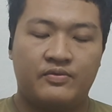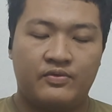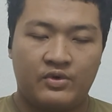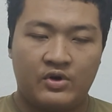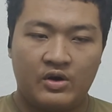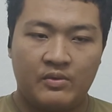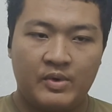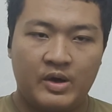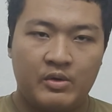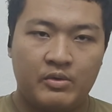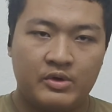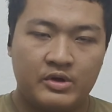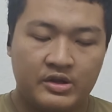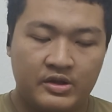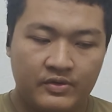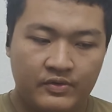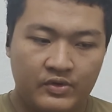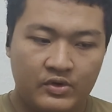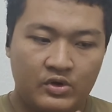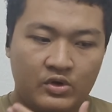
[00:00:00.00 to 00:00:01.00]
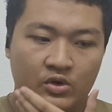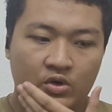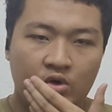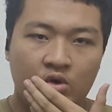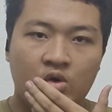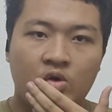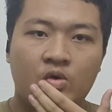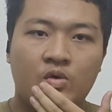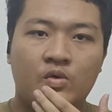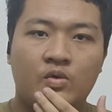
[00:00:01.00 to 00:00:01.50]
From our interview,
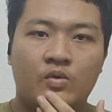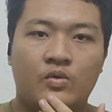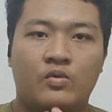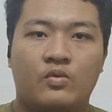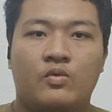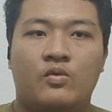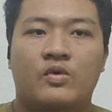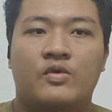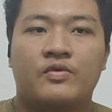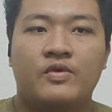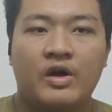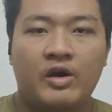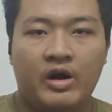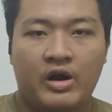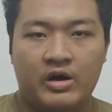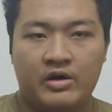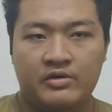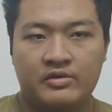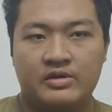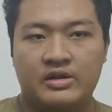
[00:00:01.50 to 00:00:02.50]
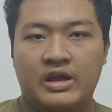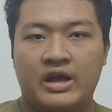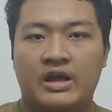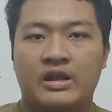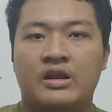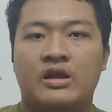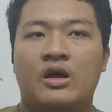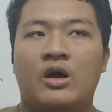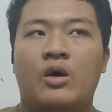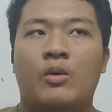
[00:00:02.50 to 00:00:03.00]
we found out that
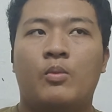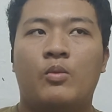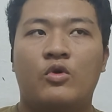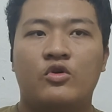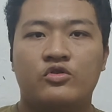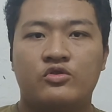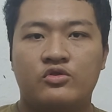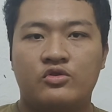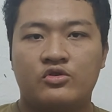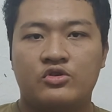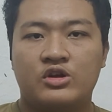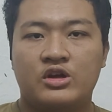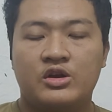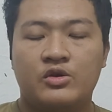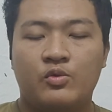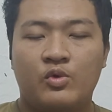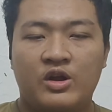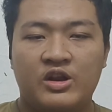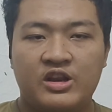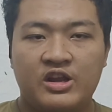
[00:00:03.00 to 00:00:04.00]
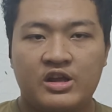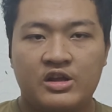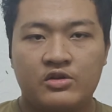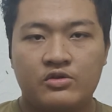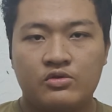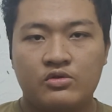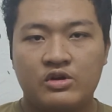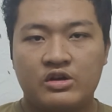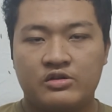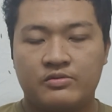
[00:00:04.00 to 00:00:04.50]
most students, when they
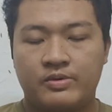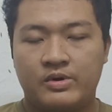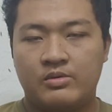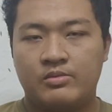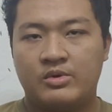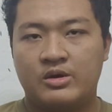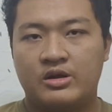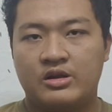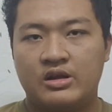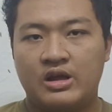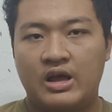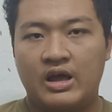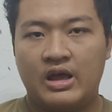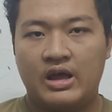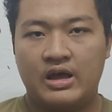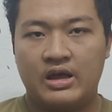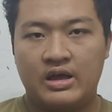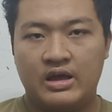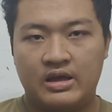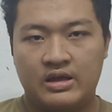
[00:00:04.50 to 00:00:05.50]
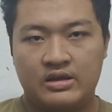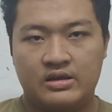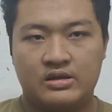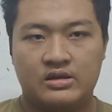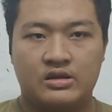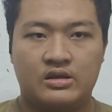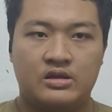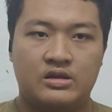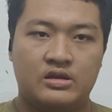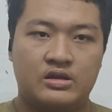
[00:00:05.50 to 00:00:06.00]
do experiment at
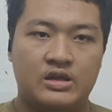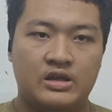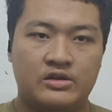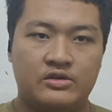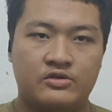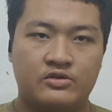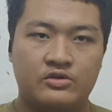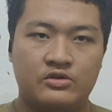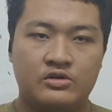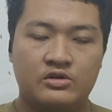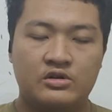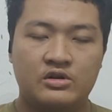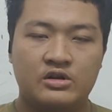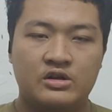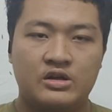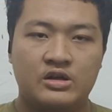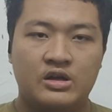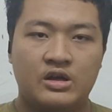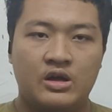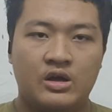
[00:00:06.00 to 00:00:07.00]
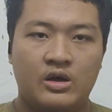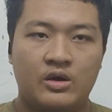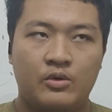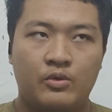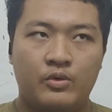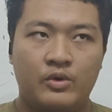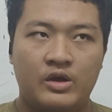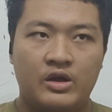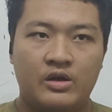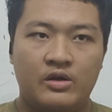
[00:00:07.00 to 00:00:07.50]
that school,
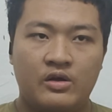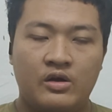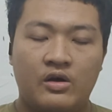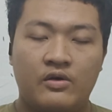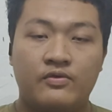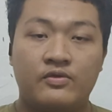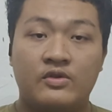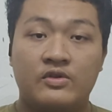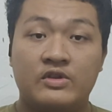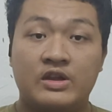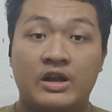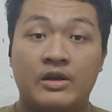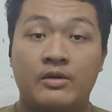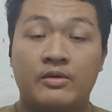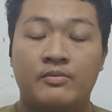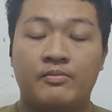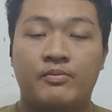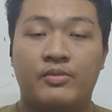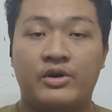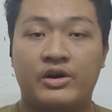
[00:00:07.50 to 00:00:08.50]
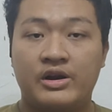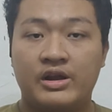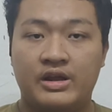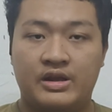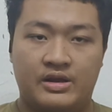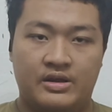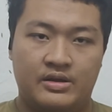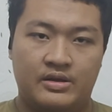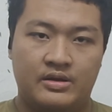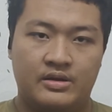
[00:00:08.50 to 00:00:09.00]
we oftentimes
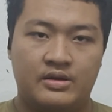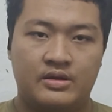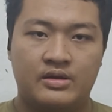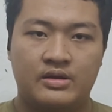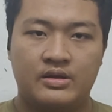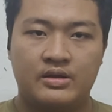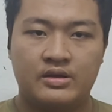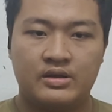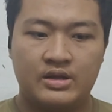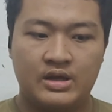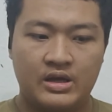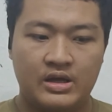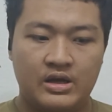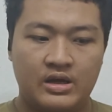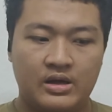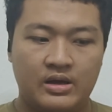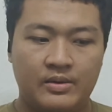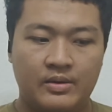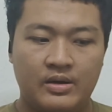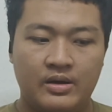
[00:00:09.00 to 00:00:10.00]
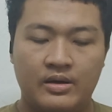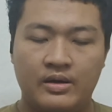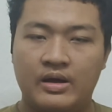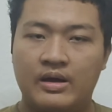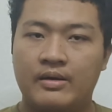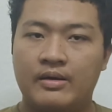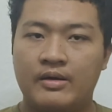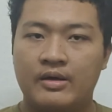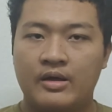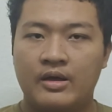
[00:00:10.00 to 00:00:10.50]
break the
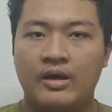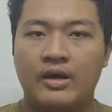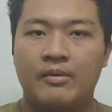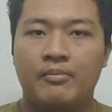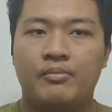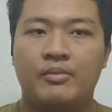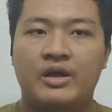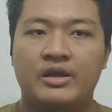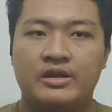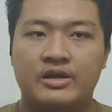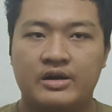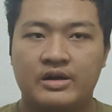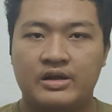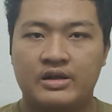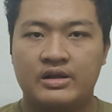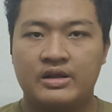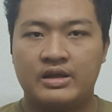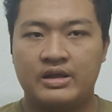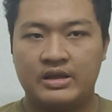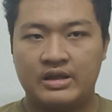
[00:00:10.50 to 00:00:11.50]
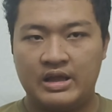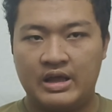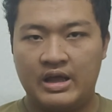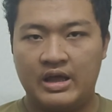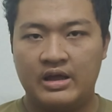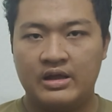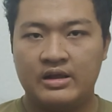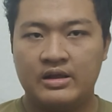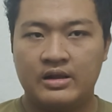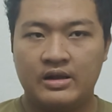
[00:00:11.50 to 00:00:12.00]
material in
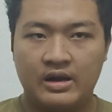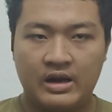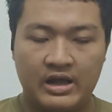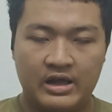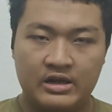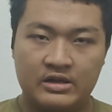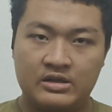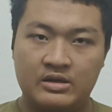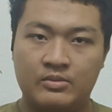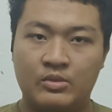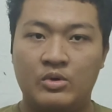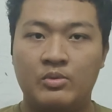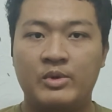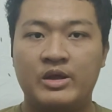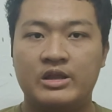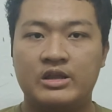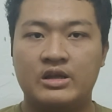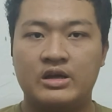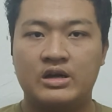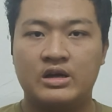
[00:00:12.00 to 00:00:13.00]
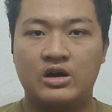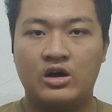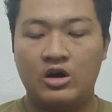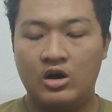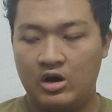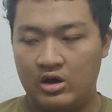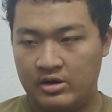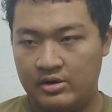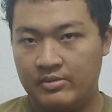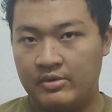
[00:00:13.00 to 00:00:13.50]
there, like a thermometer
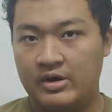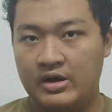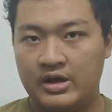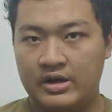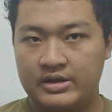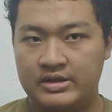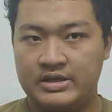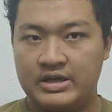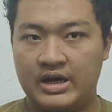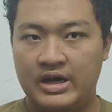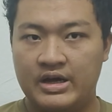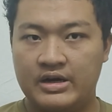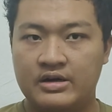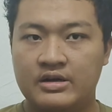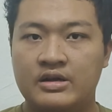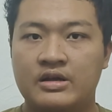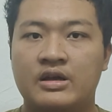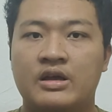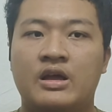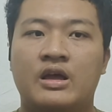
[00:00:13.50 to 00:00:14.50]
or a jar,